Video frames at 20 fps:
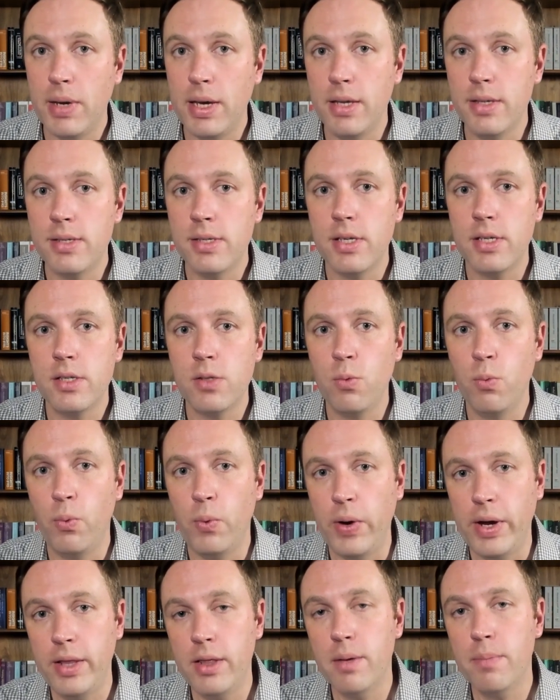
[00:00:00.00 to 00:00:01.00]
means is
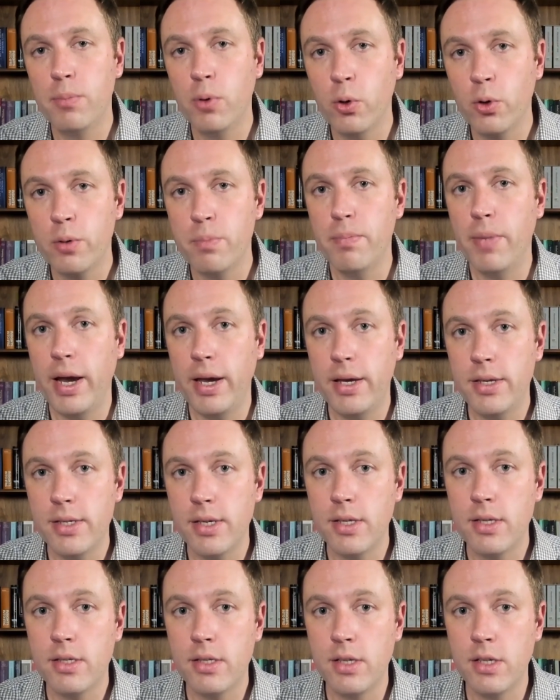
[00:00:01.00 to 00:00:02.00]
when the board makes
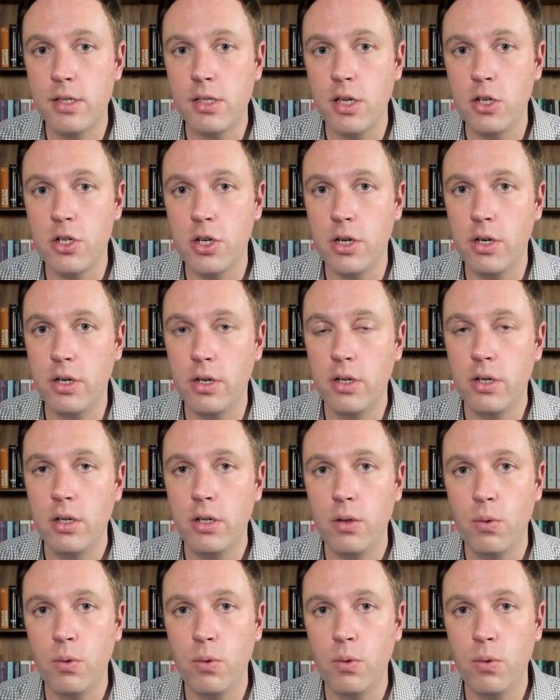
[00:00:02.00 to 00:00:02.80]
its decision